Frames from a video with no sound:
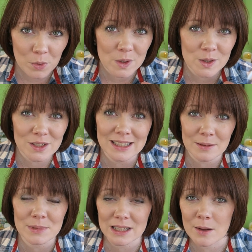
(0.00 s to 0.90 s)
Because the
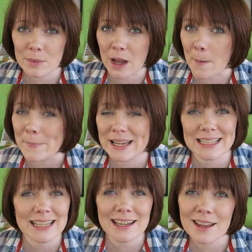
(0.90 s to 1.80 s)
summer's coming up,
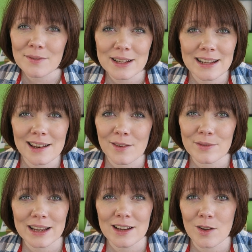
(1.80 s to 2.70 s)
it's a lovely,
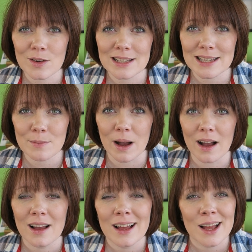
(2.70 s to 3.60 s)
lovely long
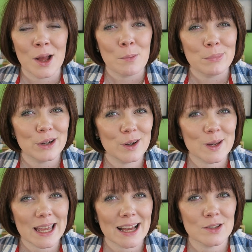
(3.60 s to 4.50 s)
summer, but
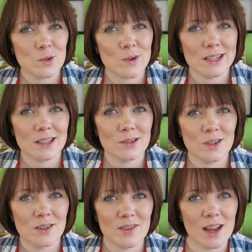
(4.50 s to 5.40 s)
look at how stressed
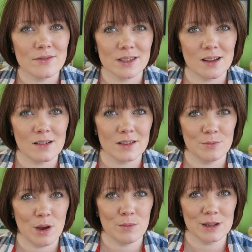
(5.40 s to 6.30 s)
those year 11s are at
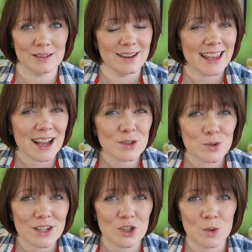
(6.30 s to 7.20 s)
the moment. Look at how
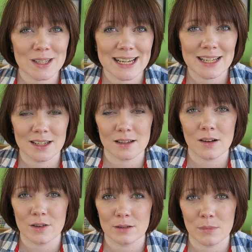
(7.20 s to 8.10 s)
stressed your teachers
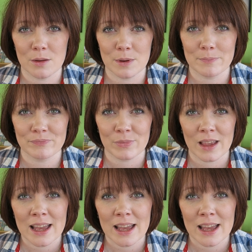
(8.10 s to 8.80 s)
are at the moment.